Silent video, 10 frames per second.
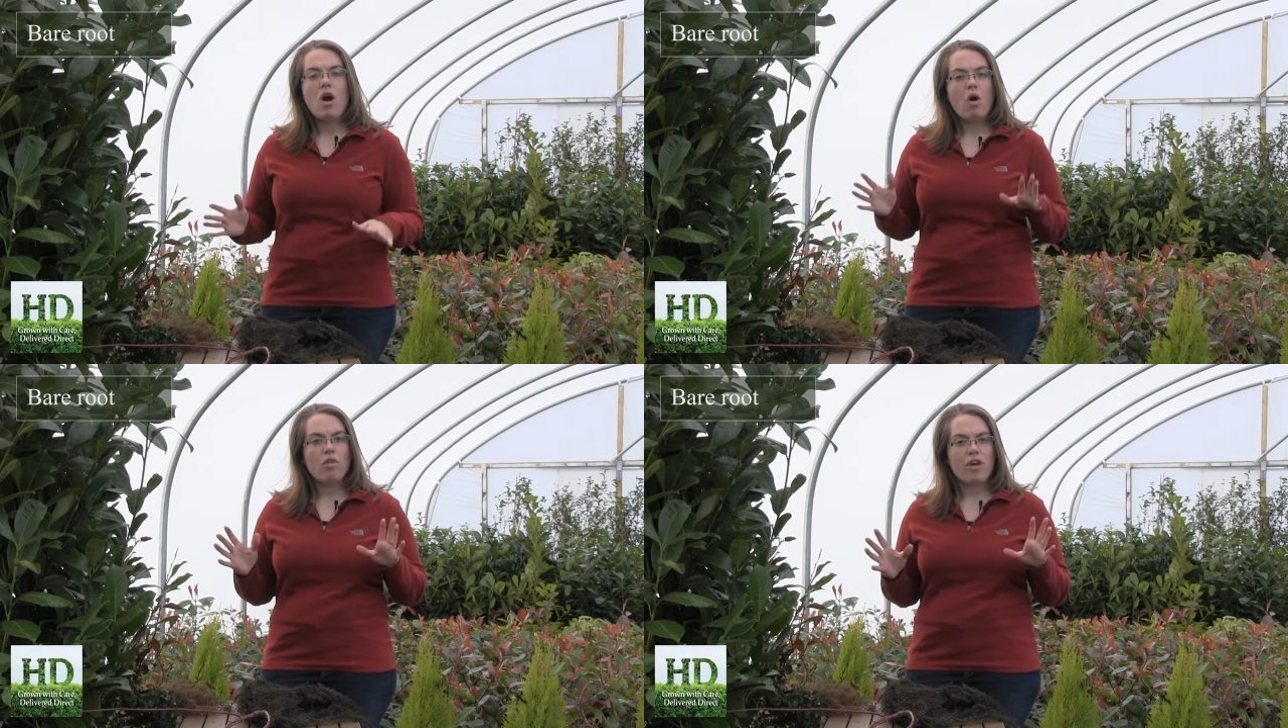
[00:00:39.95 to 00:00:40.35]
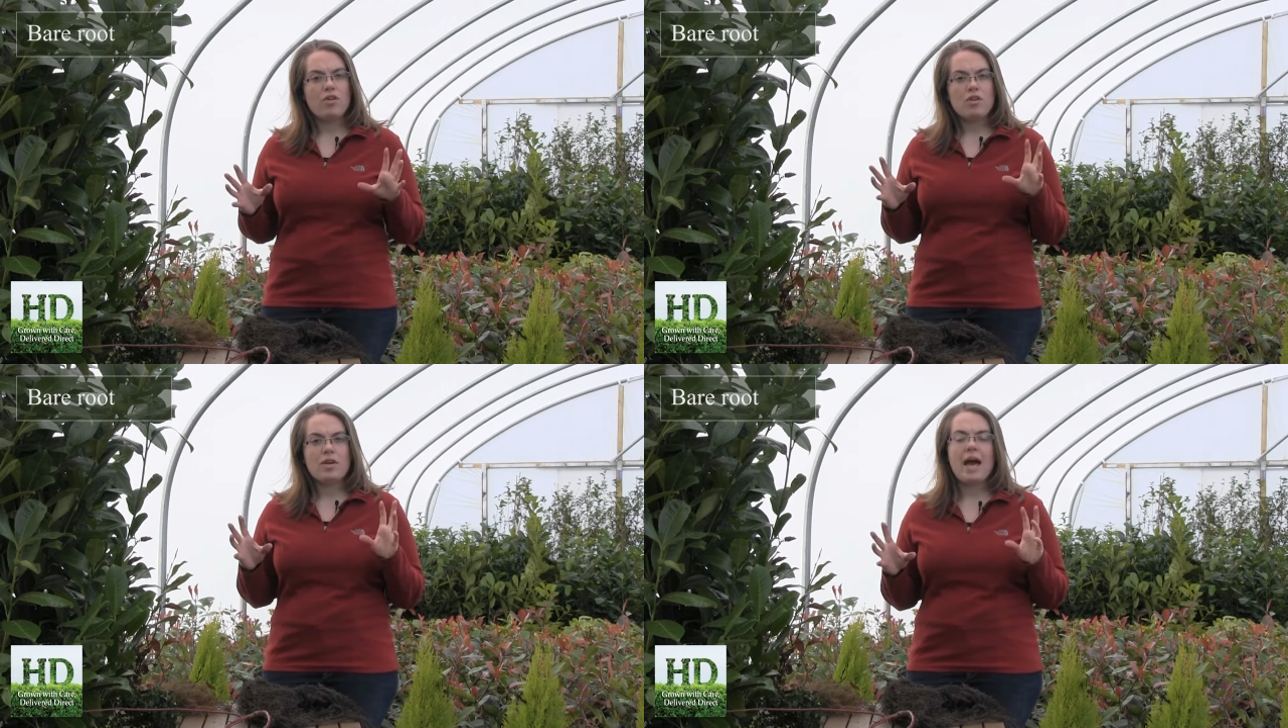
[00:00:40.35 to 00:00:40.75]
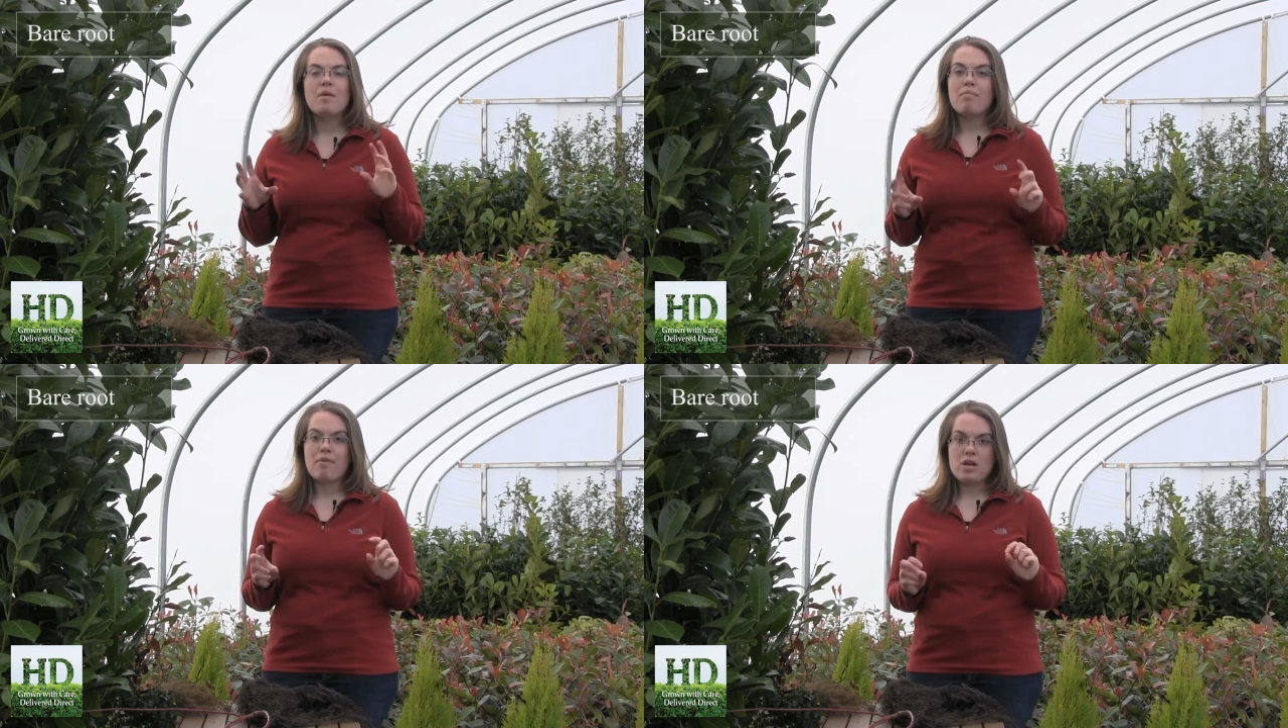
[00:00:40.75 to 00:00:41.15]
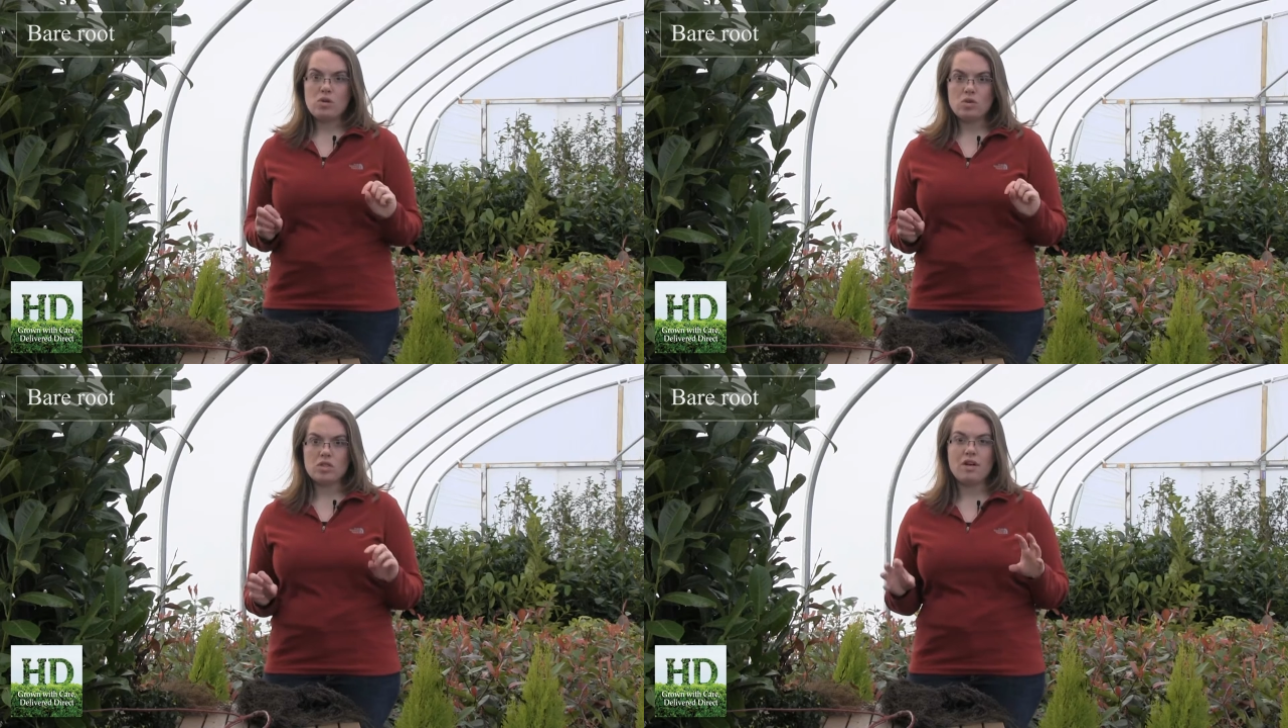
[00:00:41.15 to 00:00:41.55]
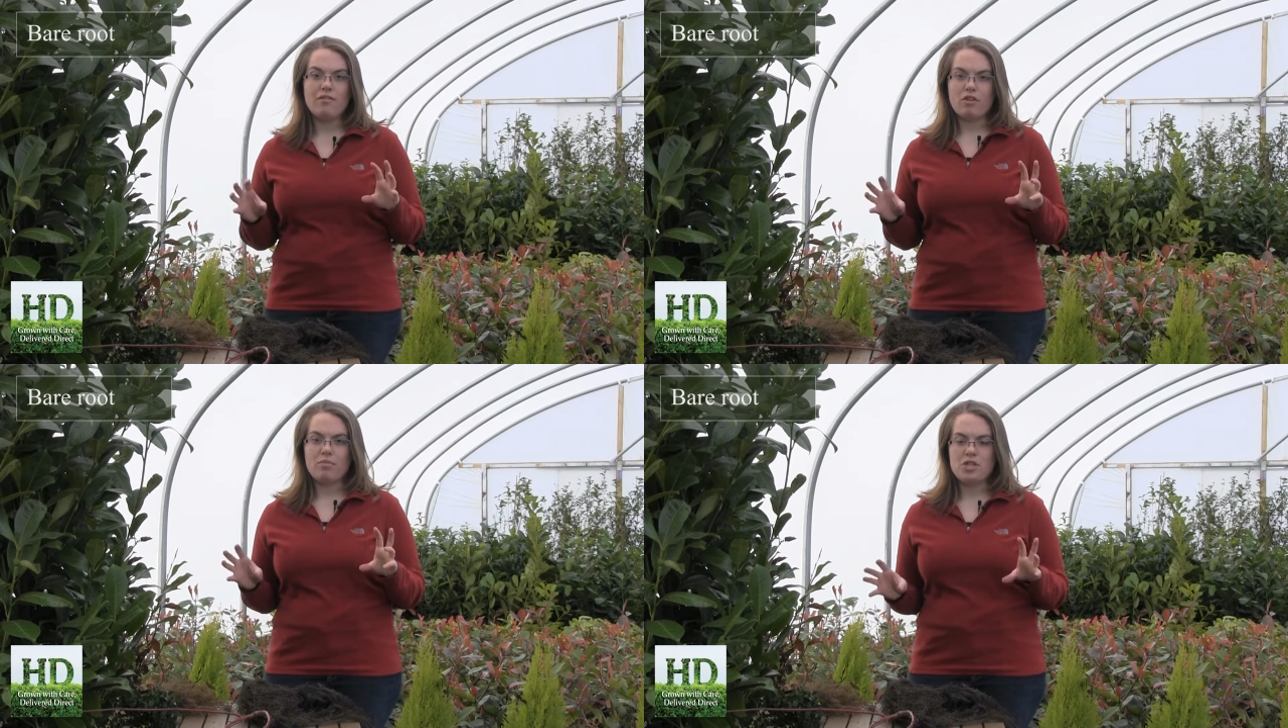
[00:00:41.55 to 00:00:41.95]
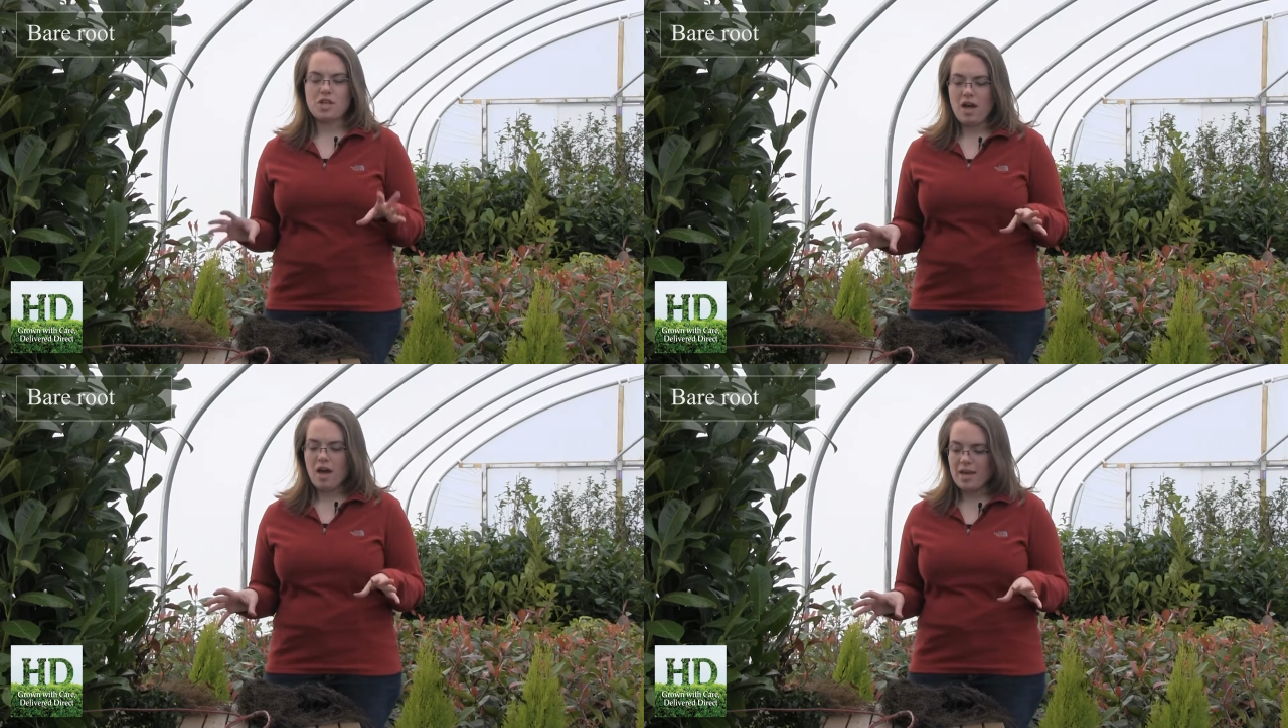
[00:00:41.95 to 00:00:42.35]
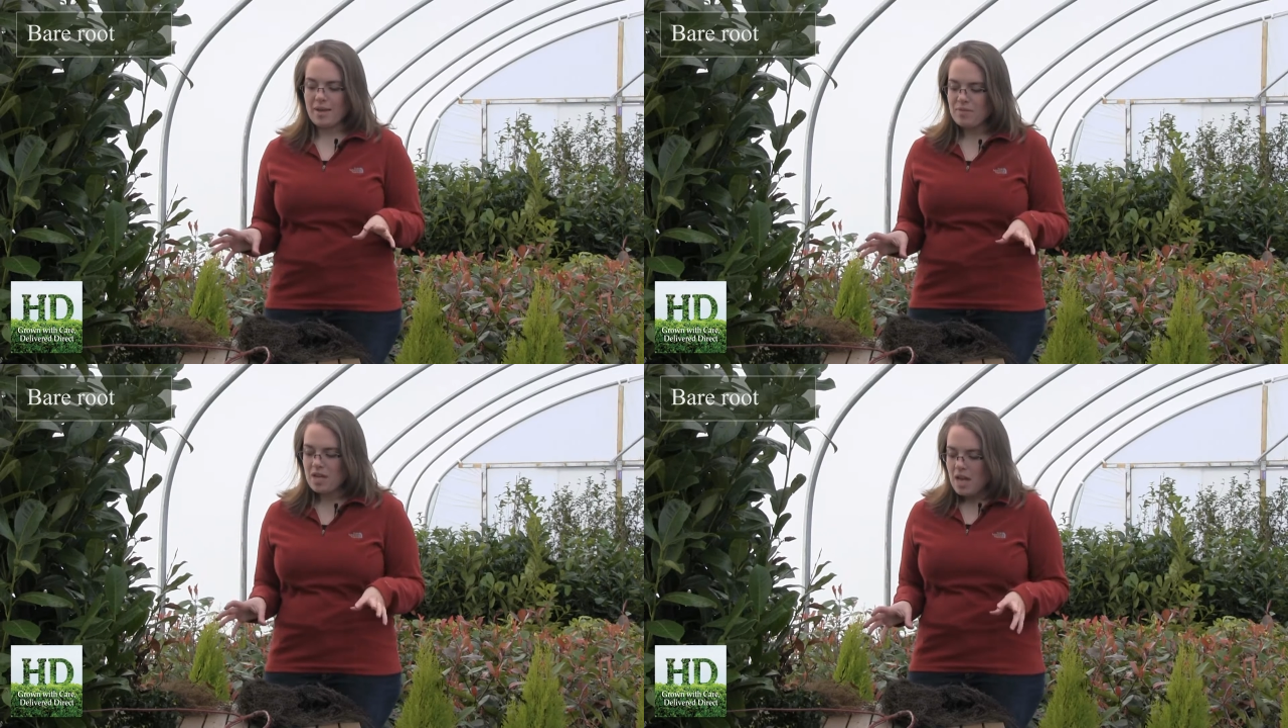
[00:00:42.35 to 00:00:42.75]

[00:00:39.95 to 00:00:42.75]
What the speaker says: although you can pre-order from July.